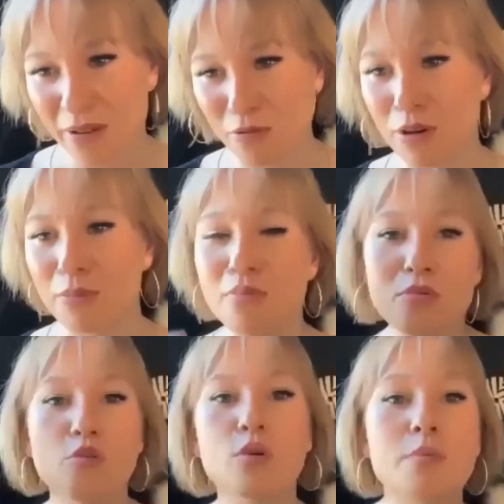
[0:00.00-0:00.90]
We're
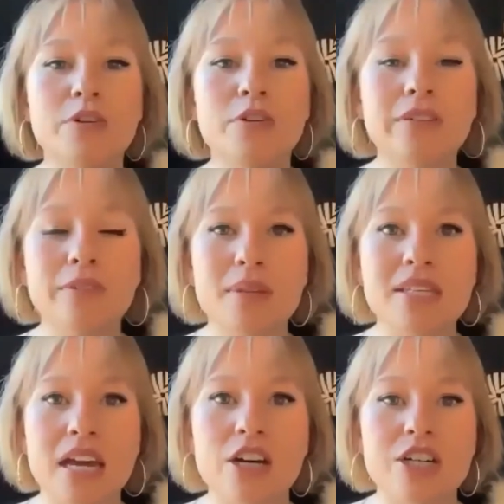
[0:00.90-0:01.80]
moving from
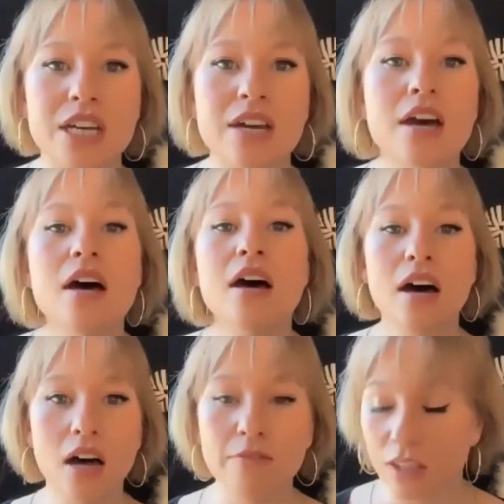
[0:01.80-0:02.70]
this energy
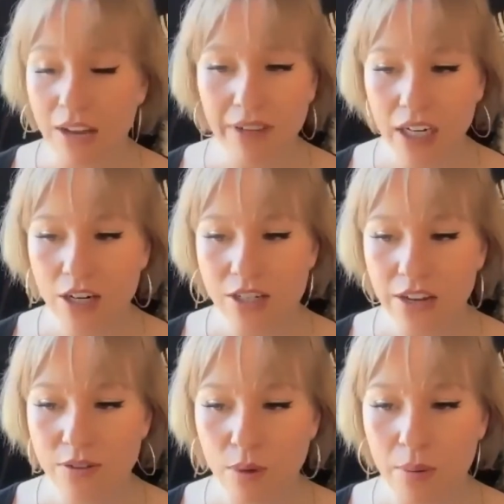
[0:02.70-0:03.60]
of loving
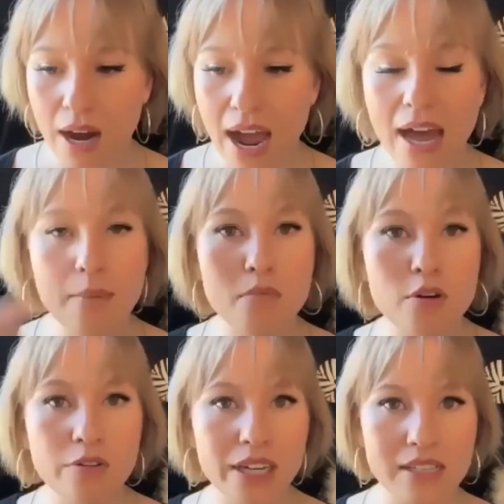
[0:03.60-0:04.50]
ourselves where we're at and
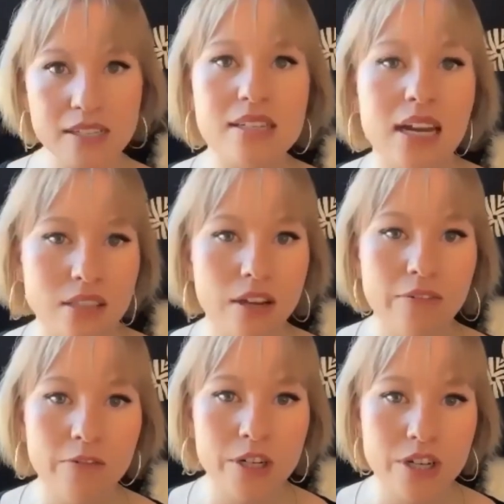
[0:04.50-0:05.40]
moving as this next
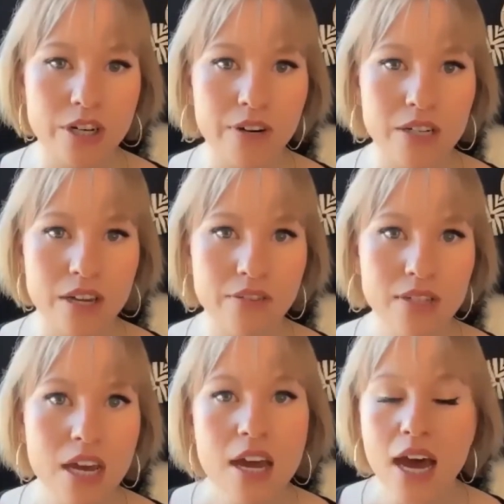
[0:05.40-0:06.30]
level version of ourselves.
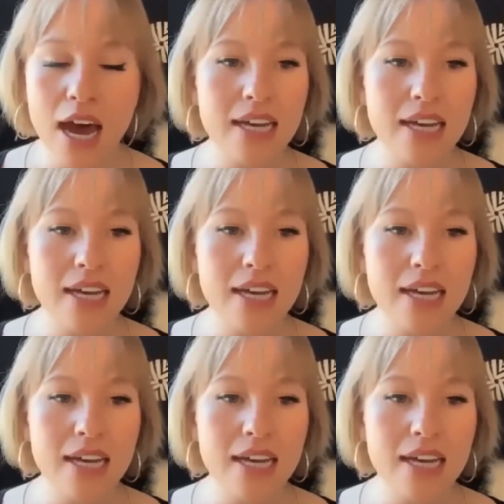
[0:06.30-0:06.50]
I